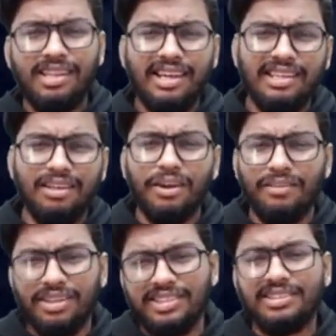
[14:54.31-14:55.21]
is, okay,
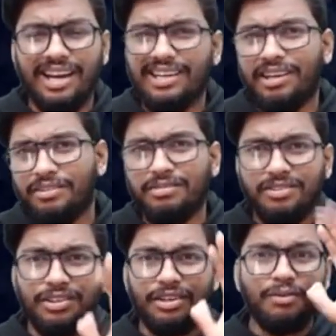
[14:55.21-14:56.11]
we'll just write down
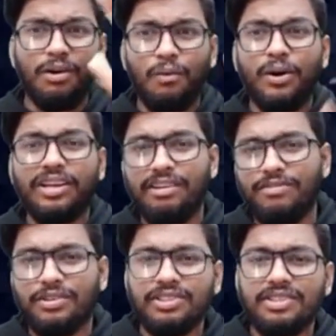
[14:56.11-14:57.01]
so that you avoid
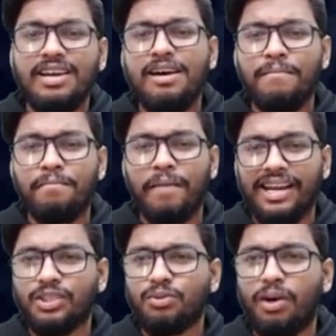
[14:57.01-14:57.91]
confusions.
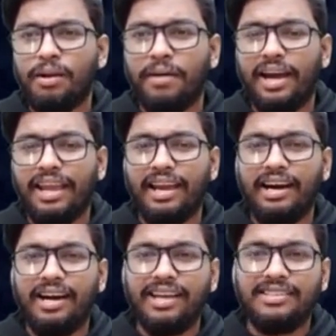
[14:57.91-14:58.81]
Minus one by,
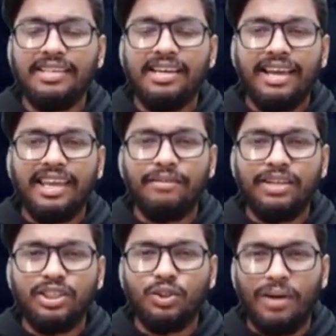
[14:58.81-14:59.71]
uh, it's given
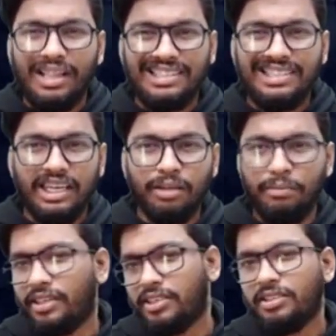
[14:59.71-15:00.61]
as twelve
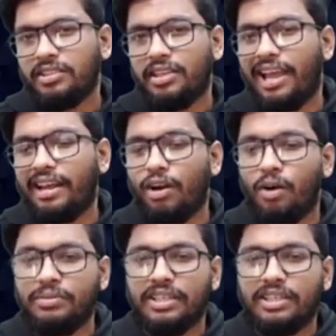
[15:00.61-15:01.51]
centimeters and
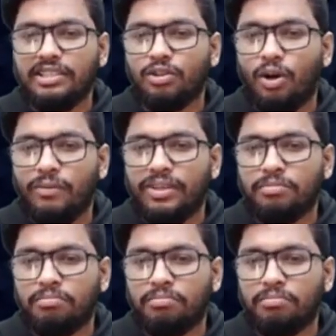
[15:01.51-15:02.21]
object distance always